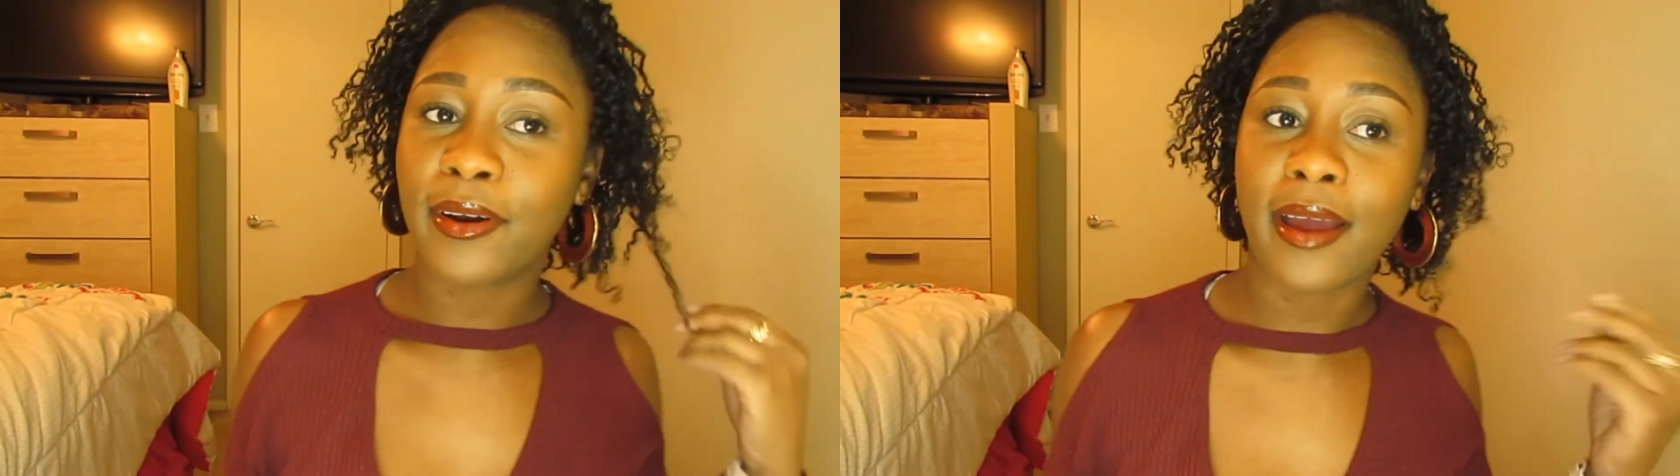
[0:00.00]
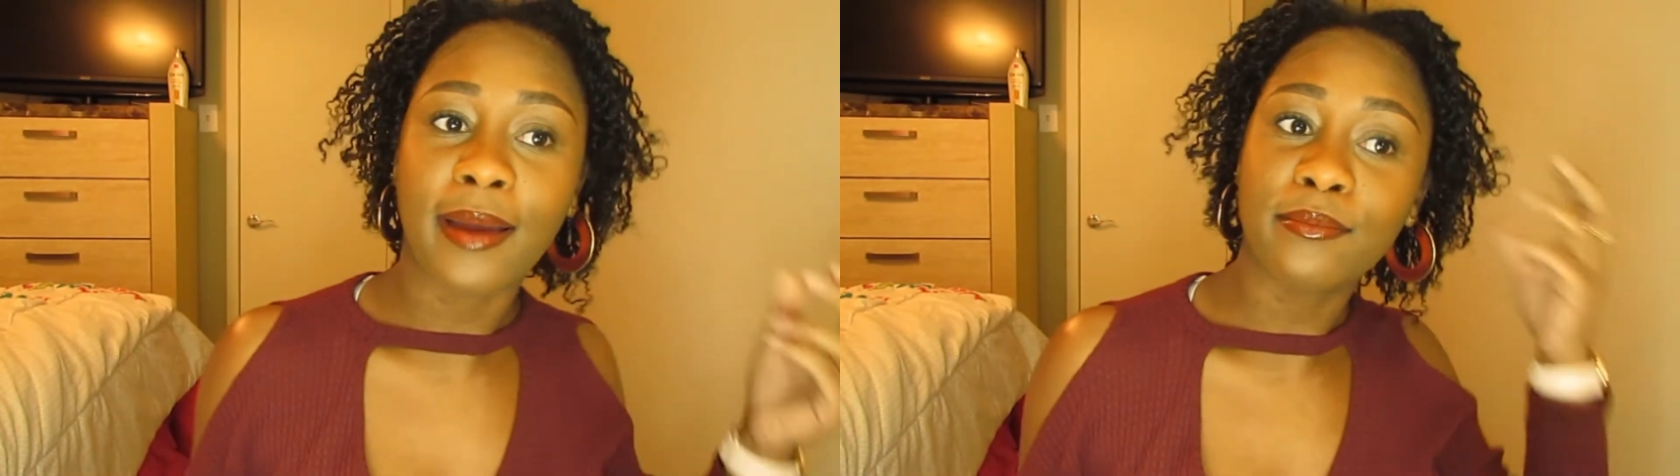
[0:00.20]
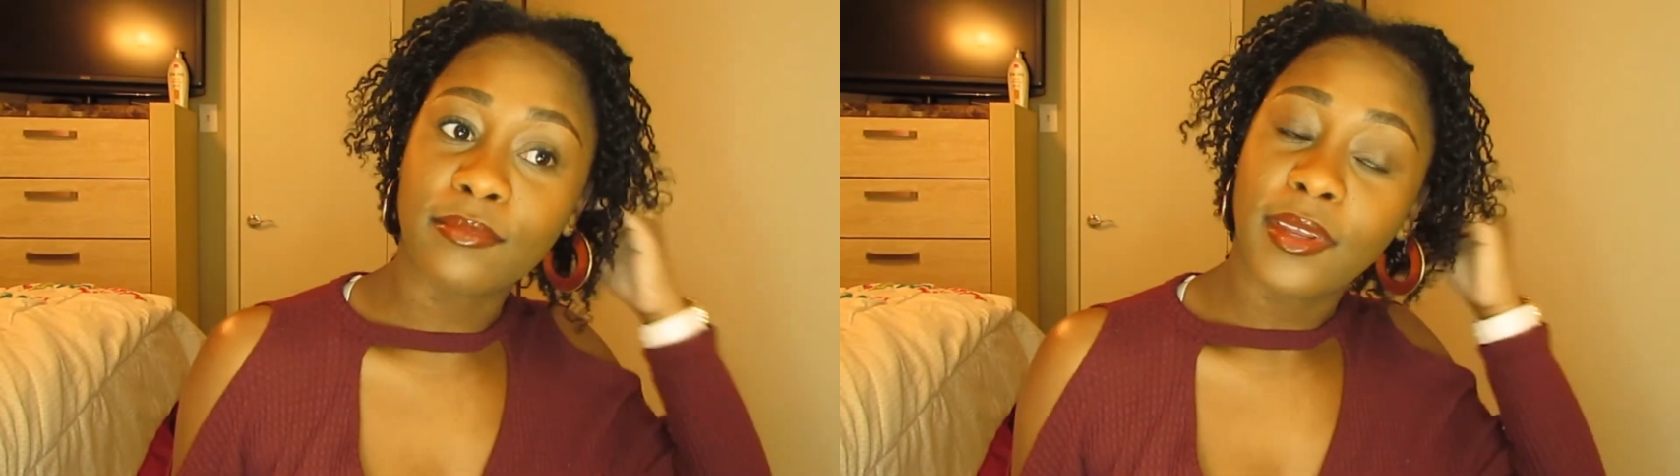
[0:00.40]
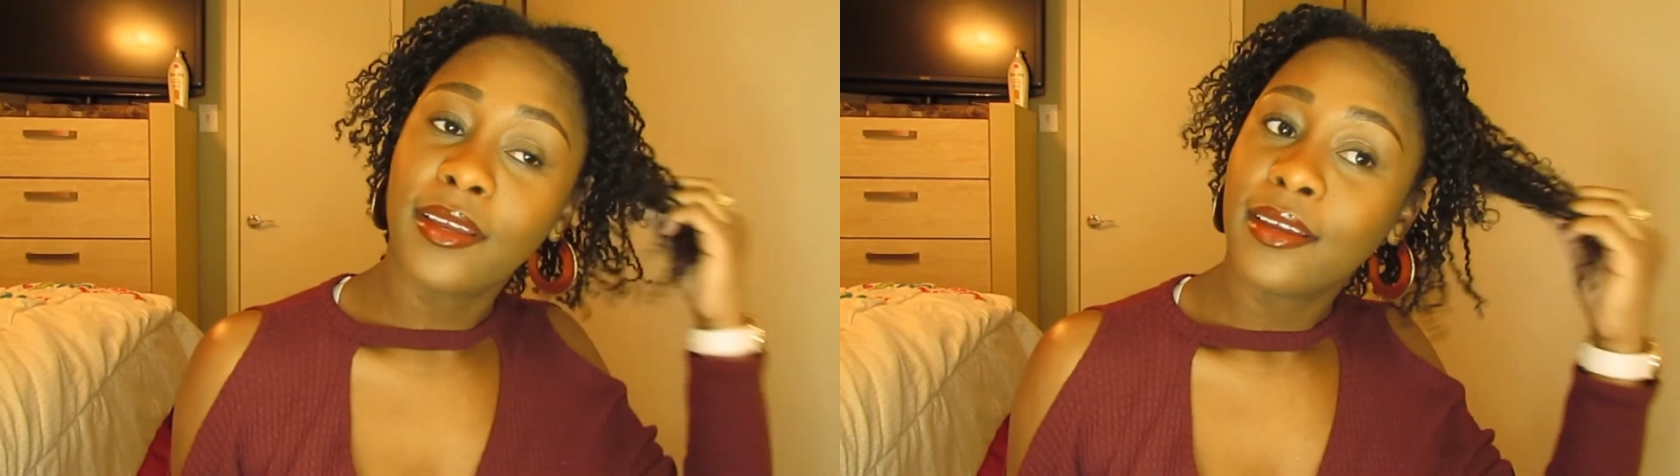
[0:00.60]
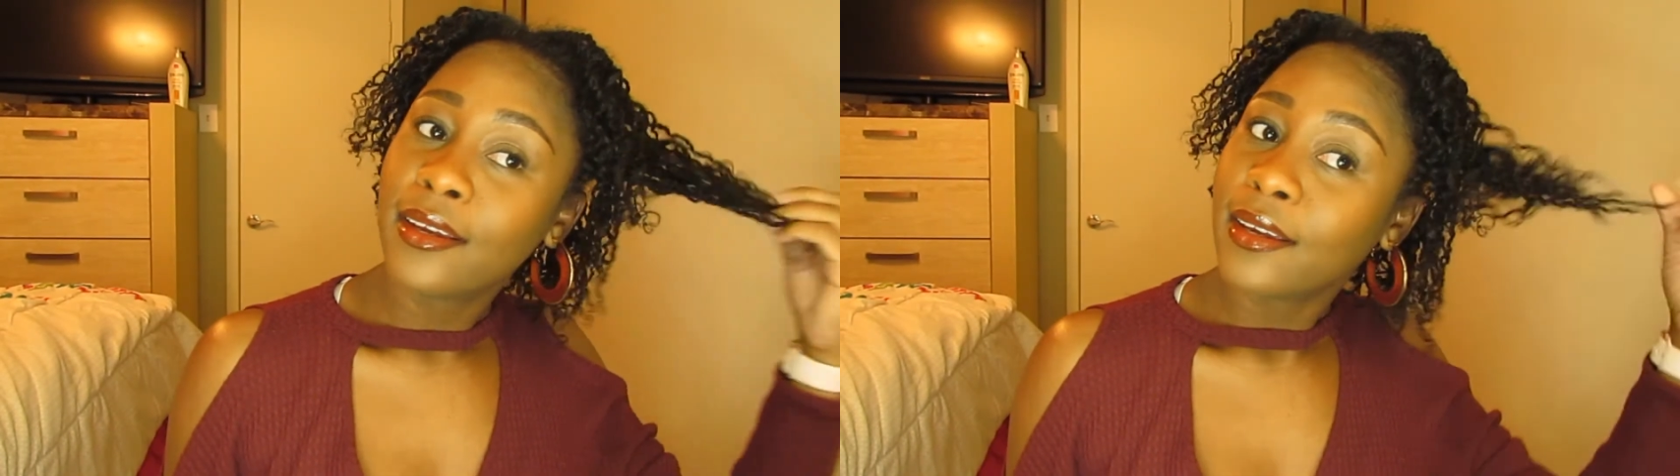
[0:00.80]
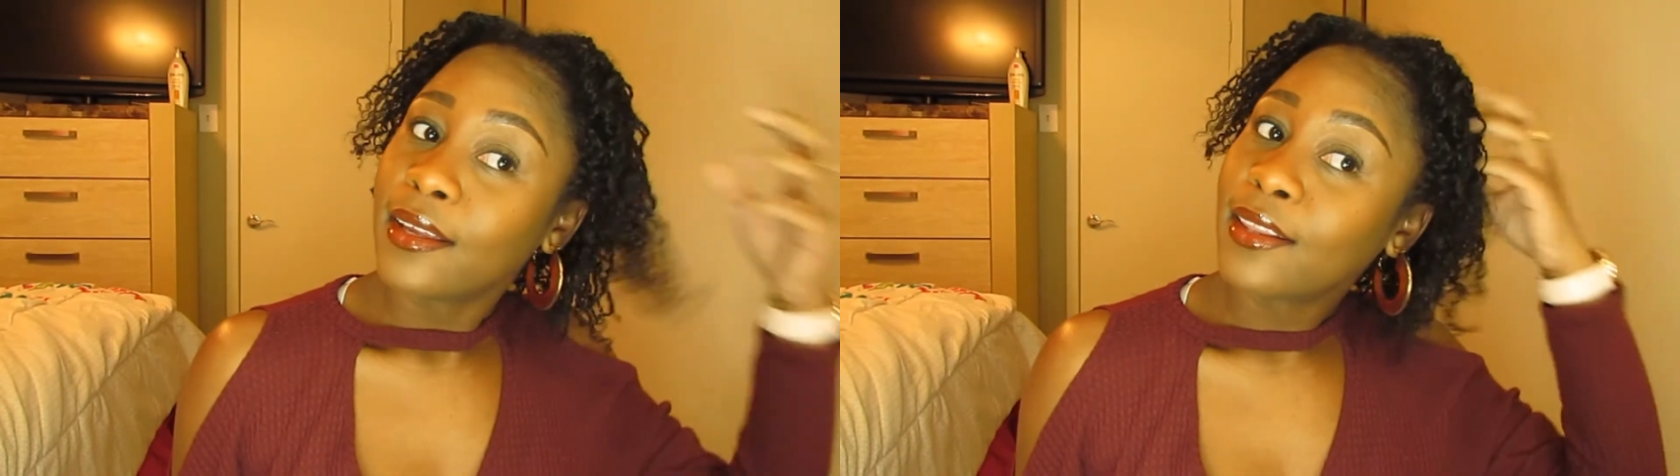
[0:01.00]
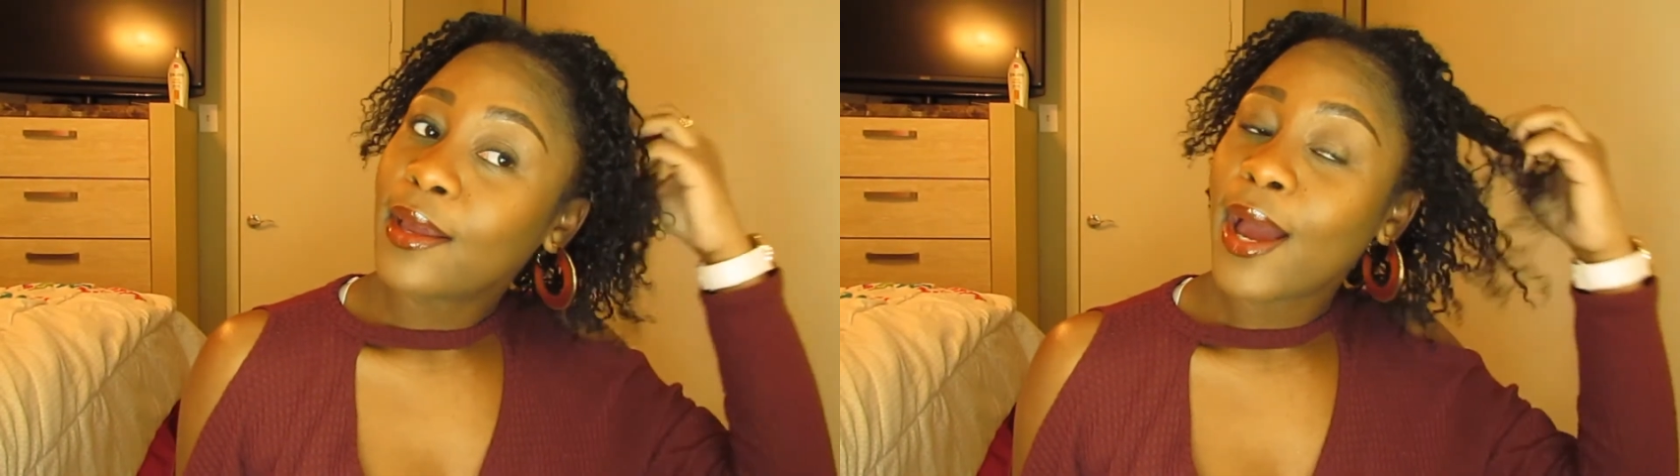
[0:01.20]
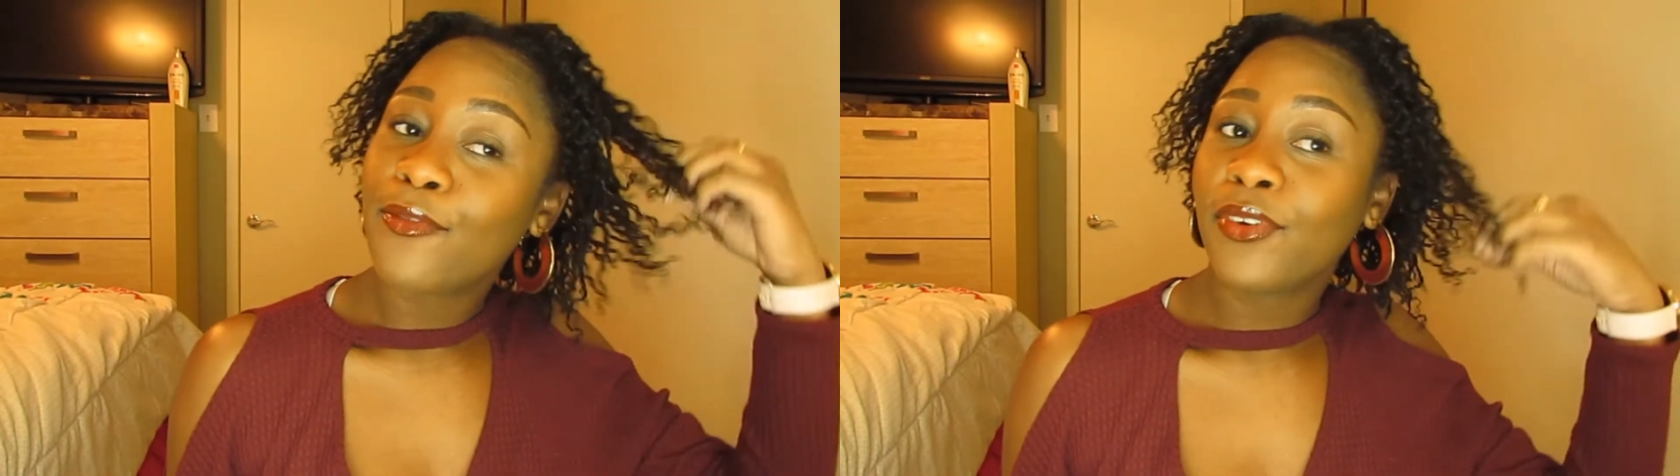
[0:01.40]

I